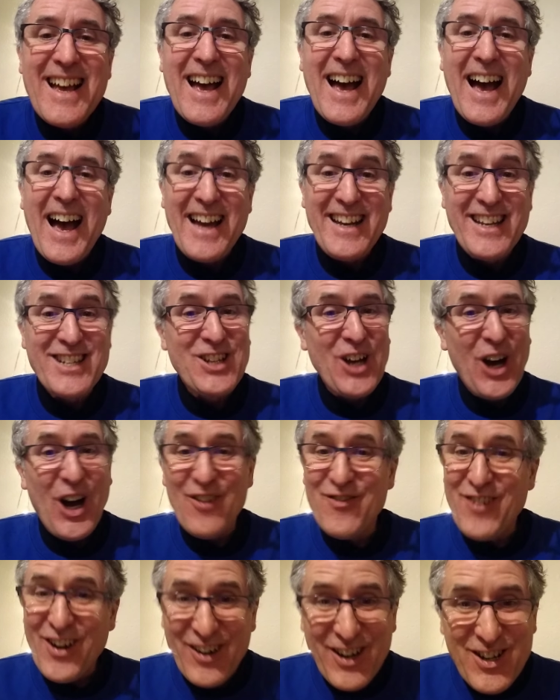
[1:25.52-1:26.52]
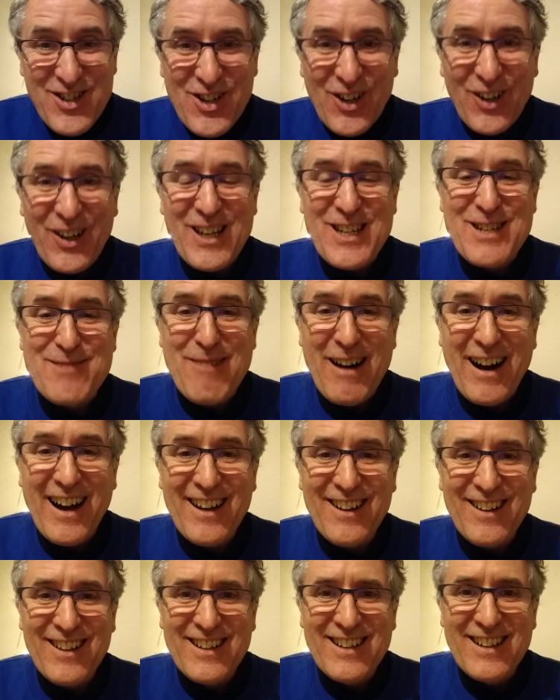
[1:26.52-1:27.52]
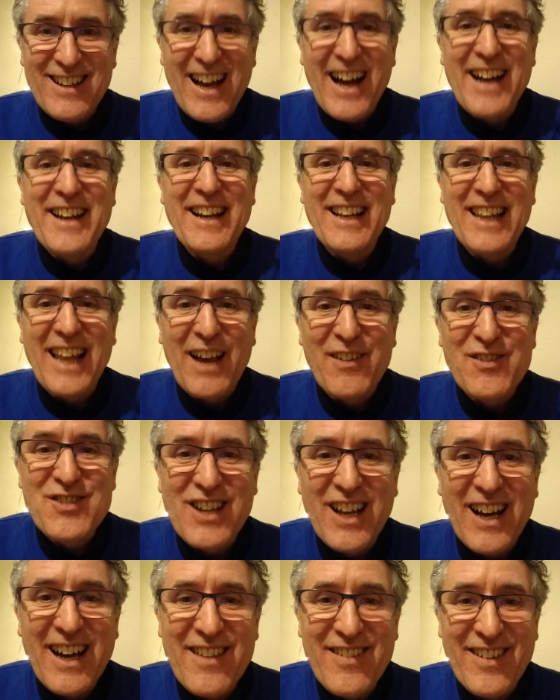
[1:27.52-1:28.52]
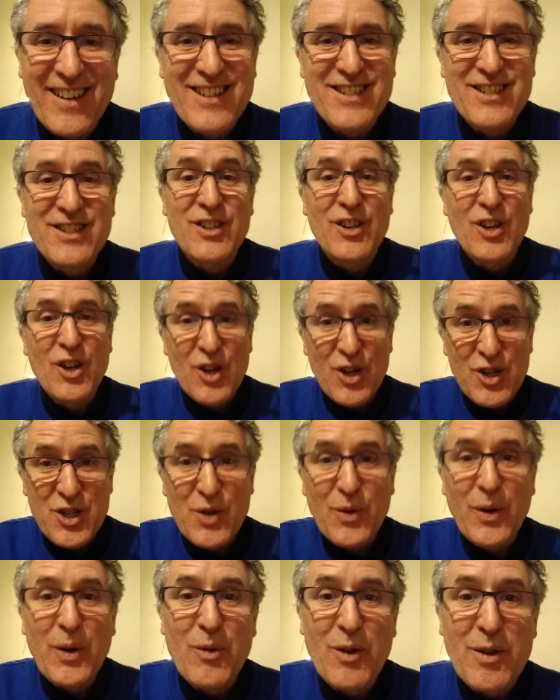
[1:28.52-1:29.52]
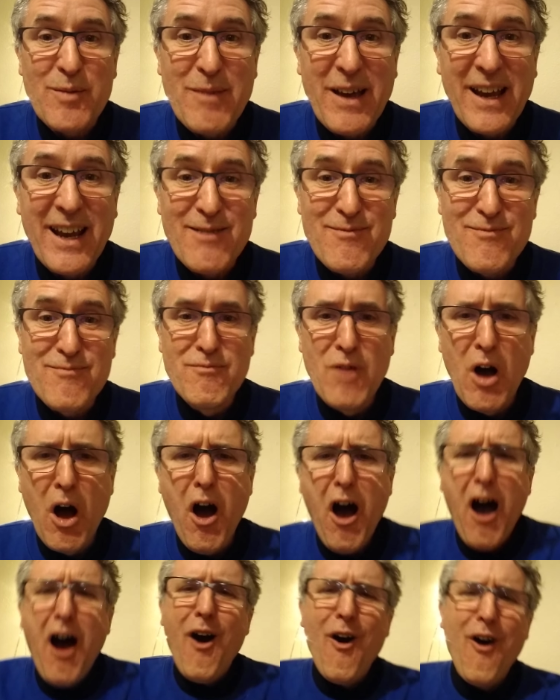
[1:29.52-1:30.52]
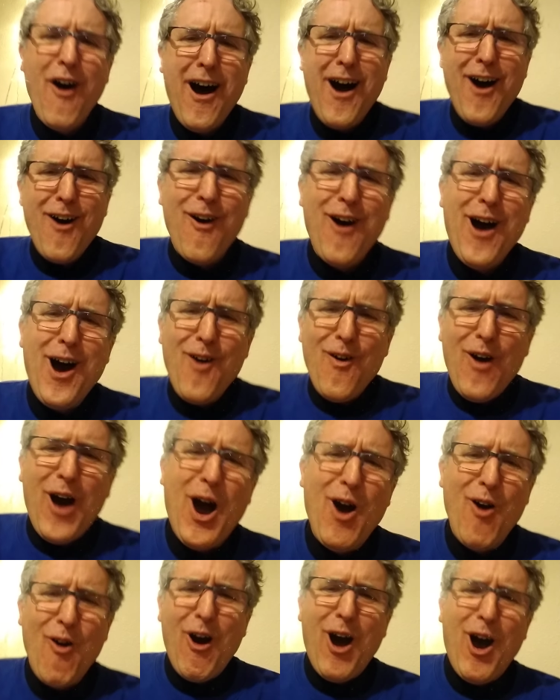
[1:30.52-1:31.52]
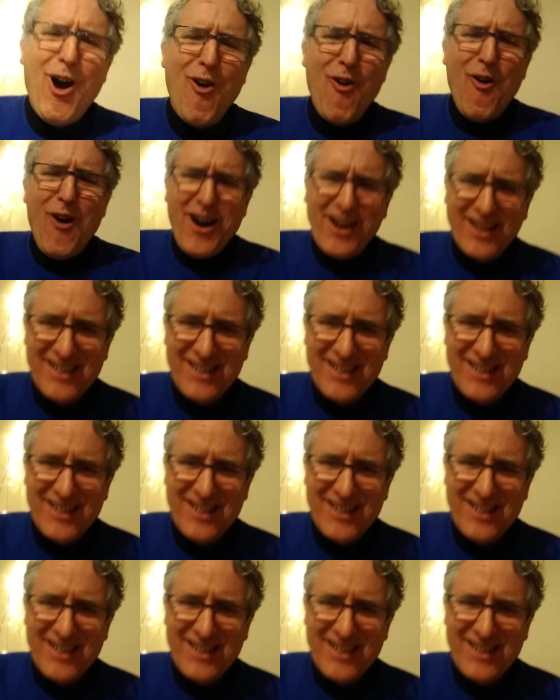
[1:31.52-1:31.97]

and he's got a very jolly smile and he laughs like this do it with me. Ho, ho, ho, ho, ho.